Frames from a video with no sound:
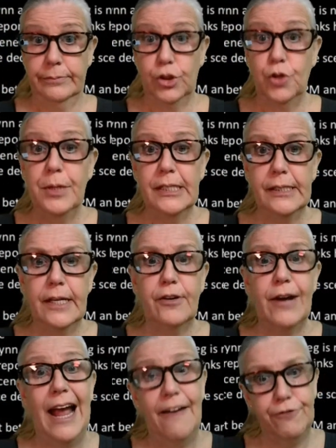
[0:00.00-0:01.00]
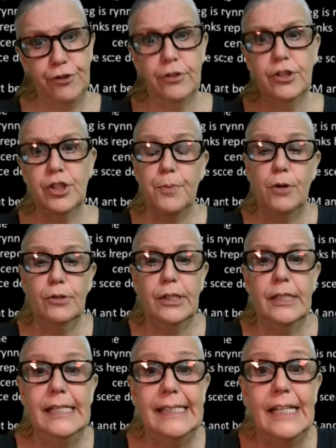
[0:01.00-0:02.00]
Two minutes later, after
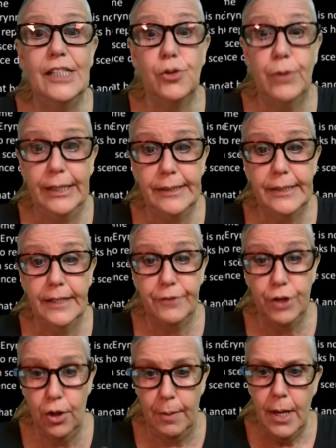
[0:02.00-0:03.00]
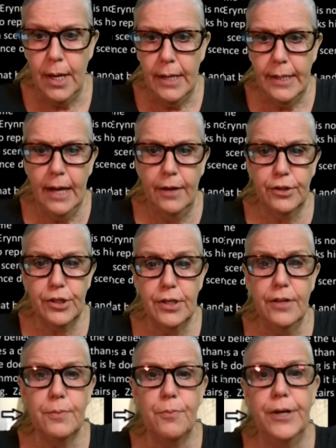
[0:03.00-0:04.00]
supposedly he says Greg is not even home. Now, there's
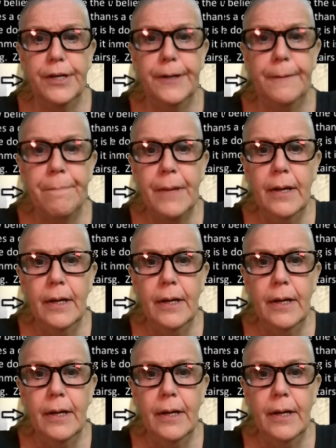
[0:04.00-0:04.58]
another point here.